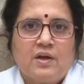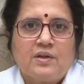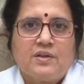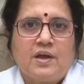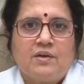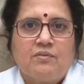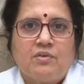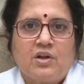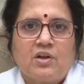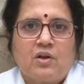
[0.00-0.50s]

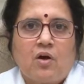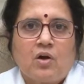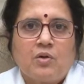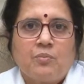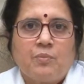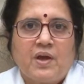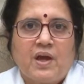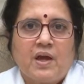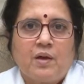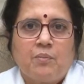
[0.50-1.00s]
they will
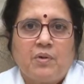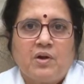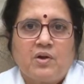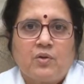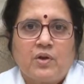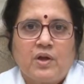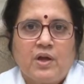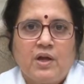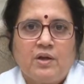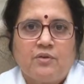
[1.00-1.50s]
not be able to
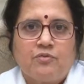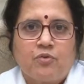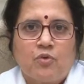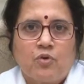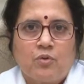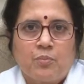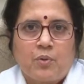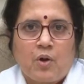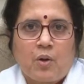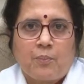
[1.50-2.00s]
eat
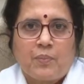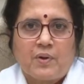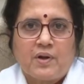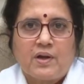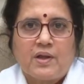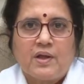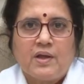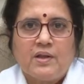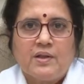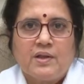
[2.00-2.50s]
food
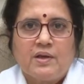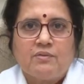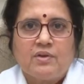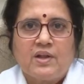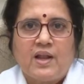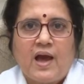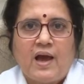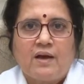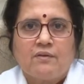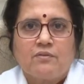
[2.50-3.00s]
properly, they
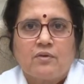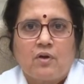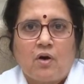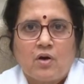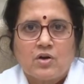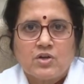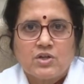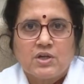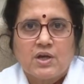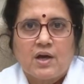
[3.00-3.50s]
will have
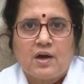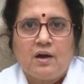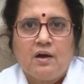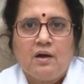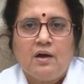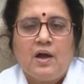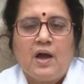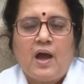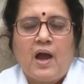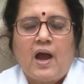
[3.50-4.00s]
nausea,
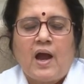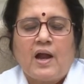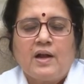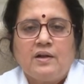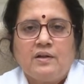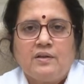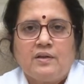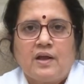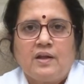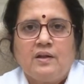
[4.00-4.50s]

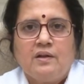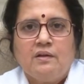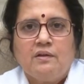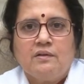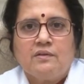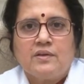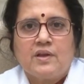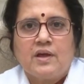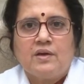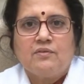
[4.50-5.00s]
and then
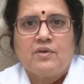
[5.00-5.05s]
they